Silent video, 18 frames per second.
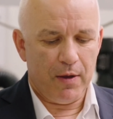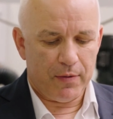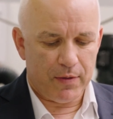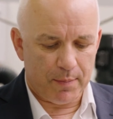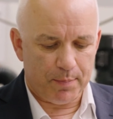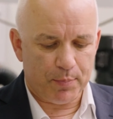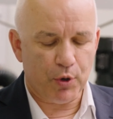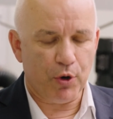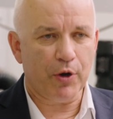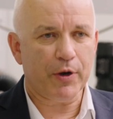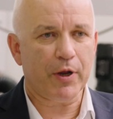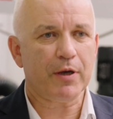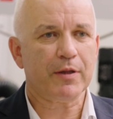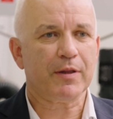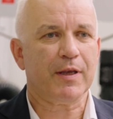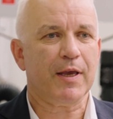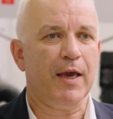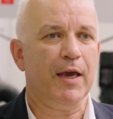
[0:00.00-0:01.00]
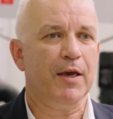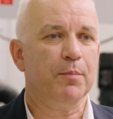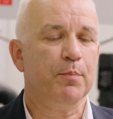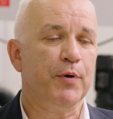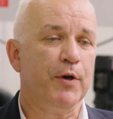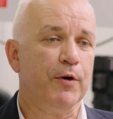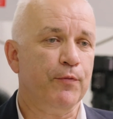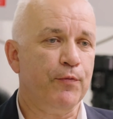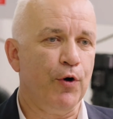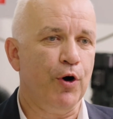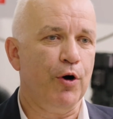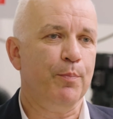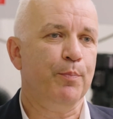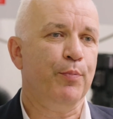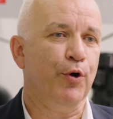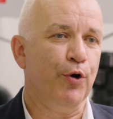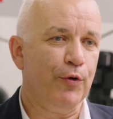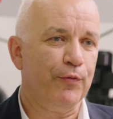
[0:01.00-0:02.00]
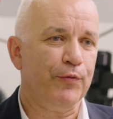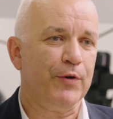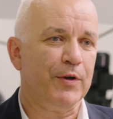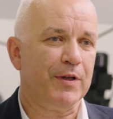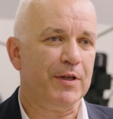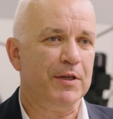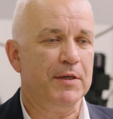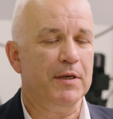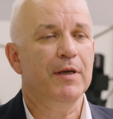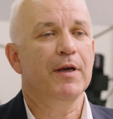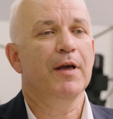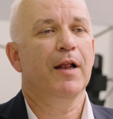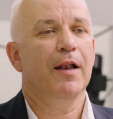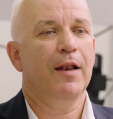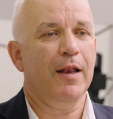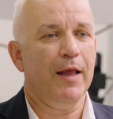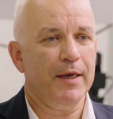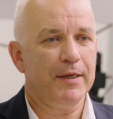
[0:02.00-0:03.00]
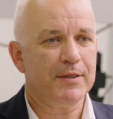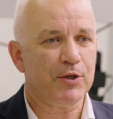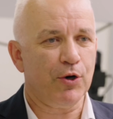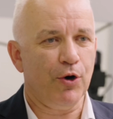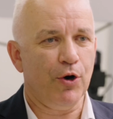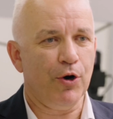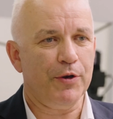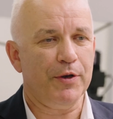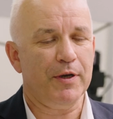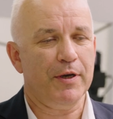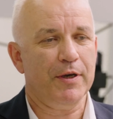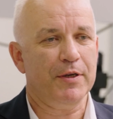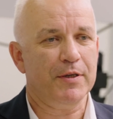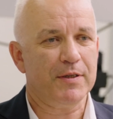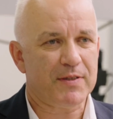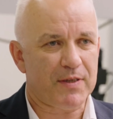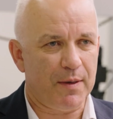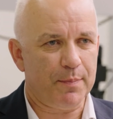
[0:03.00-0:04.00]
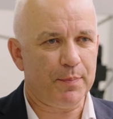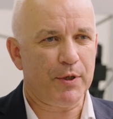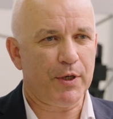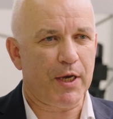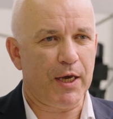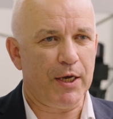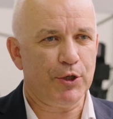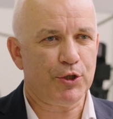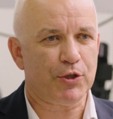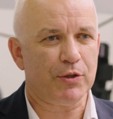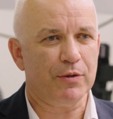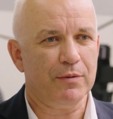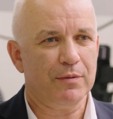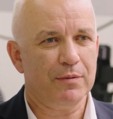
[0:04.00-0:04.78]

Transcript: the product can perform perfectly later on in its application.